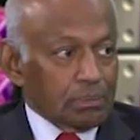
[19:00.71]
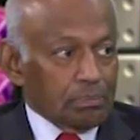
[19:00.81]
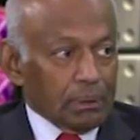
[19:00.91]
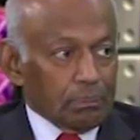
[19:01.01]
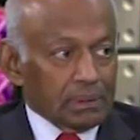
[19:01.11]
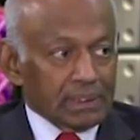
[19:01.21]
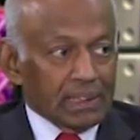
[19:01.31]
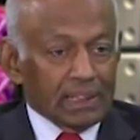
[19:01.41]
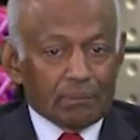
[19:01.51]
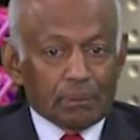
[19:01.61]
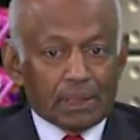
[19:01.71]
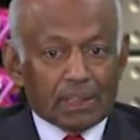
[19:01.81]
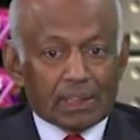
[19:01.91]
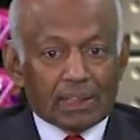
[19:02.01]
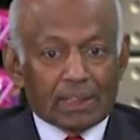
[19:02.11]
people say
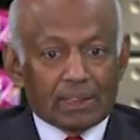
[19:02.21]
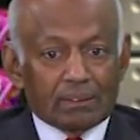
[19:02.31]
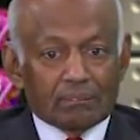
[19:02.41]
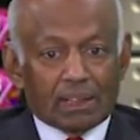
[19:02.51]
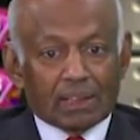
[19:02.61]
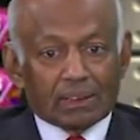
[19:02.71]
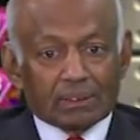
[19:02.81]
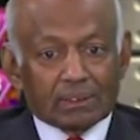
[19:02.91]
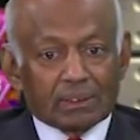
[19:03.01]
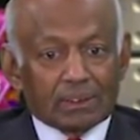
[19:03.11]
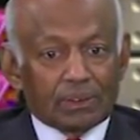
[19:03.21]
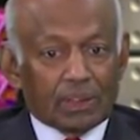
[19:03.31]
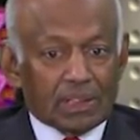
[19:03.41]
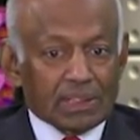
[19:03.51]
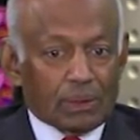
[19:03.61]
immediately, well, you
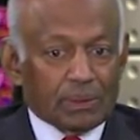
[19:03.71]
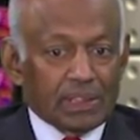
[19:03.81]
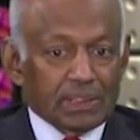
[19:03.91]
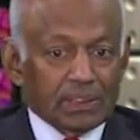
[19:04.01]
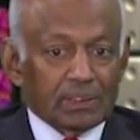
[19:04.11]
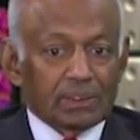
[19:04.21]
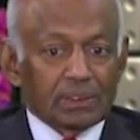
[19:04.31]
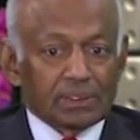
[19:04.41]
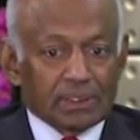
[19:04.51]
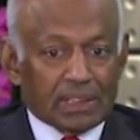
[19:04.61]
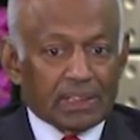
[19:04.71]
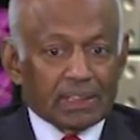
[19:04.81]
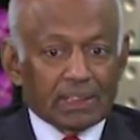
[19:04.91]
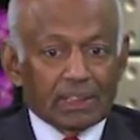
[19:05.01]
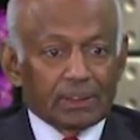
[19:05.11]
are a South Asian,
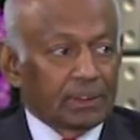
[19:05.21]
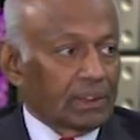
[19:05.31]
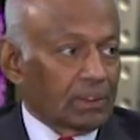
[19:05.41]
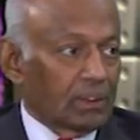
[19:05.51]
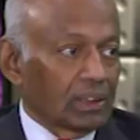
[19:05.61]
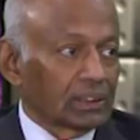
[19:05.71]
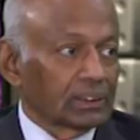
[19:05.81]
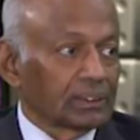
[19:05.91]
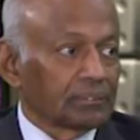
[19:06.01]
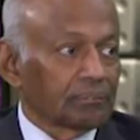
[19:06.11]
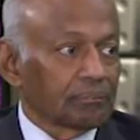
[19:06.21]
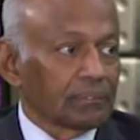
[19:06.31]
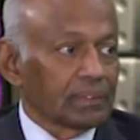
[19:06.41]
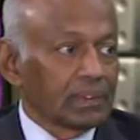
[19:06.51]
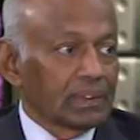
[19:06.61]
genetically you are wrong.
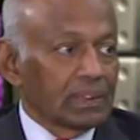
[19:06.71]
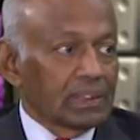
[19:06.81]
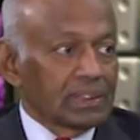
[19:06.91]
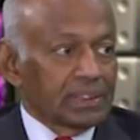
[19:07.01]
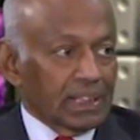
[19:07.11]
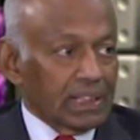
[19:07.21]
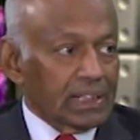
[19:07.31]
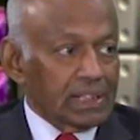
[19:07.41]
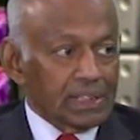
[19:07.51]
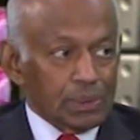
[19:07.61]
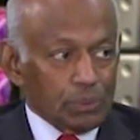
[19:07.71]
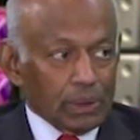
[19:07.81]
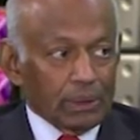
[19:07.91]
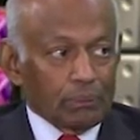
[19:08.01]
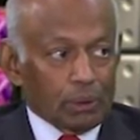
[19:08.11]
Genetics is
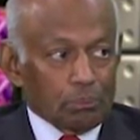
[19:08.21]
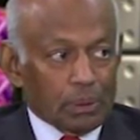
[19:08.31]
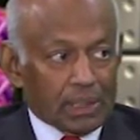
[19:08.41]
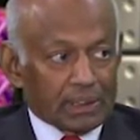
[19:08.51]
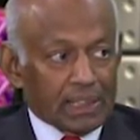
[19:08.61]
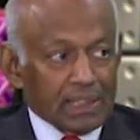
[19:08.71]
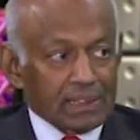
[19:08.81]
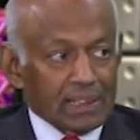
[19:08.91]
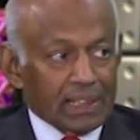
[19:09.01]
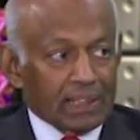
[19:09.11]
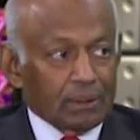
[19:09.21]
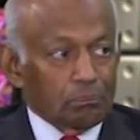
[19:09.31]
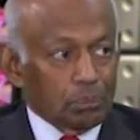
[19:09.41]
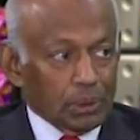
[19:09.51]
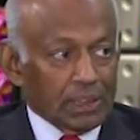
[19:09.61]
only one part. That is like a
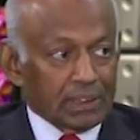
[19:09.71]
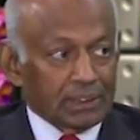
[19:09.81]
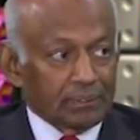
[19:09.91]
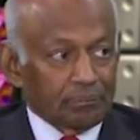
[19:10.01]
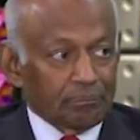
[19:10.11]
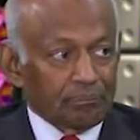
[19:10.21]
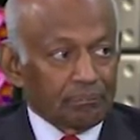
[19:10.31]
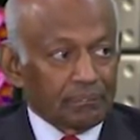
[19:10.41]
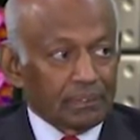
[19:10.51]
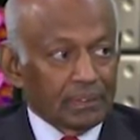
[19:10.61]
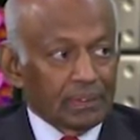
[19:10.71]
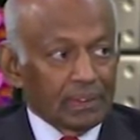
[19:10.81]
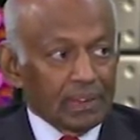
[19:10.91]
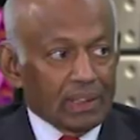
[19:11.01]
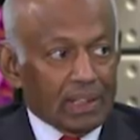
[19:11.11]
bullet
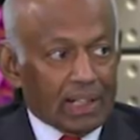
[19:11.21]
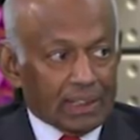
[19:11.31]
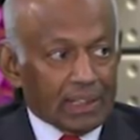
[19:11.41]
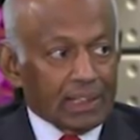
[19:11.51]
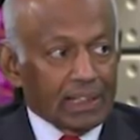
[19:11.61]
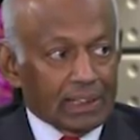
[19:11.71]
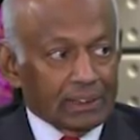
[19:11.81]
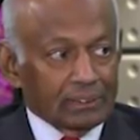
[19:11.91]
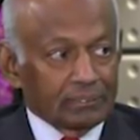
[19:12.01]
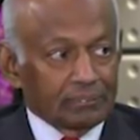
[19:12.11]
and the gun.